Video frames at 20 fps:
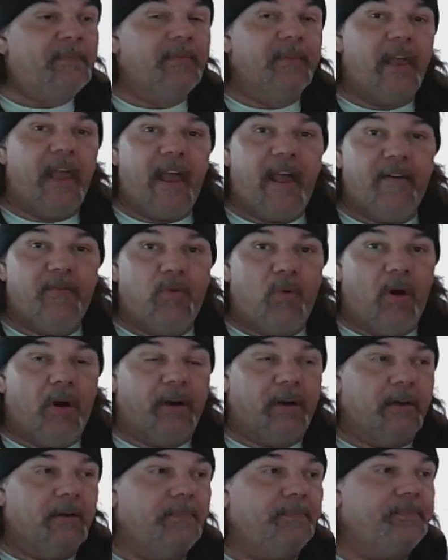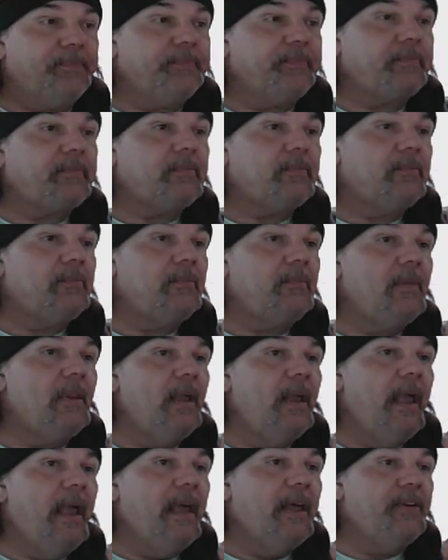they have water.
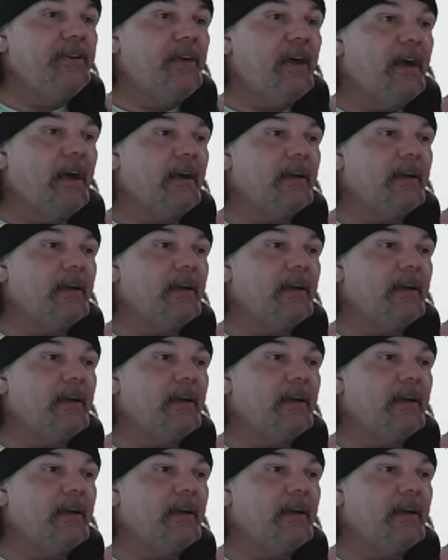And